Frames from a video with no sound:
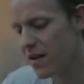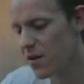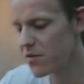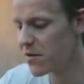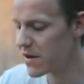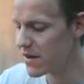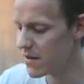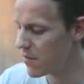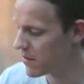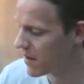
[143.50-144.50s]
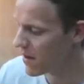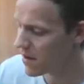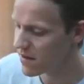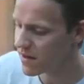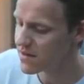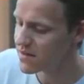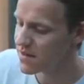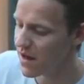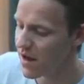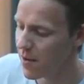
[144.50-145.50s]
The other very clever thing, I think, is
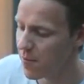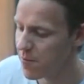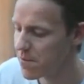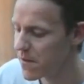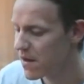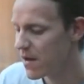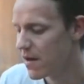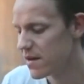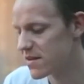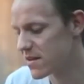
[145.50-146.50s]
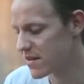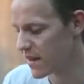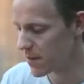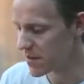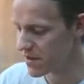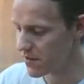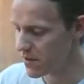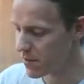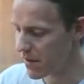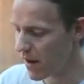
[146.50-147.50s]
the, um, it's the sticky
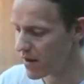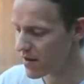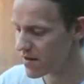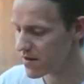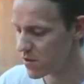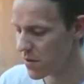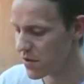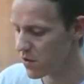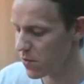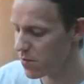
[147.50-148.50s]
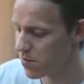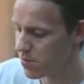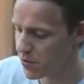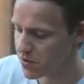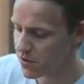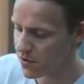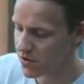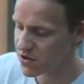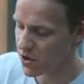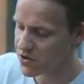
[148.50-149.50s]
material behind. So when you put it on
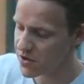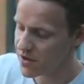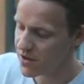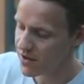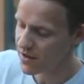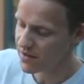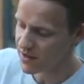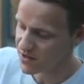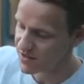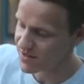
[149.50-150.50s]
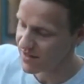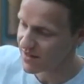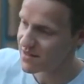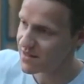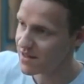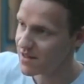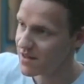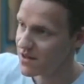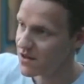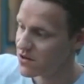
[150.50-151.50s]
the charger, it actually sticks.
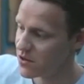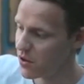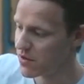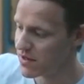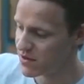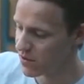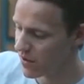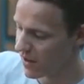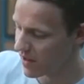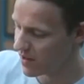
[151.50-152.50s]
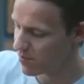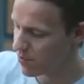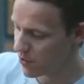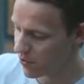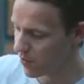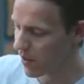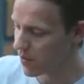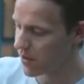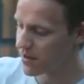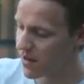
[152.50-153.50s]
So you don't need to like put it on the
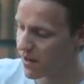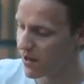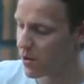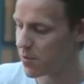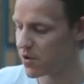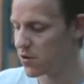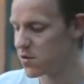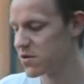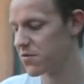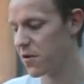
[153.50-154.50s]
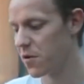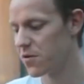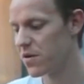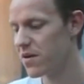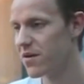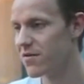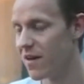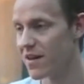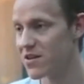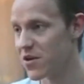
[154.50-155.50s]
ground. You can take it up and use your phone
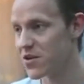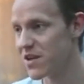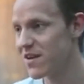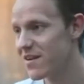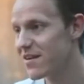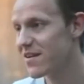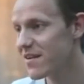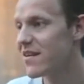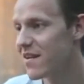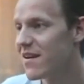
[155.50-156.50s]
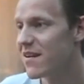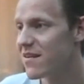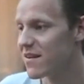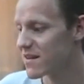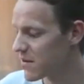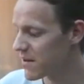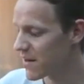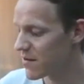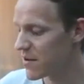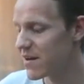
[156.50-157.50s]
while it's charging. I think that's very
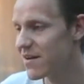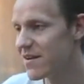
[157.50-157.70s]
clever.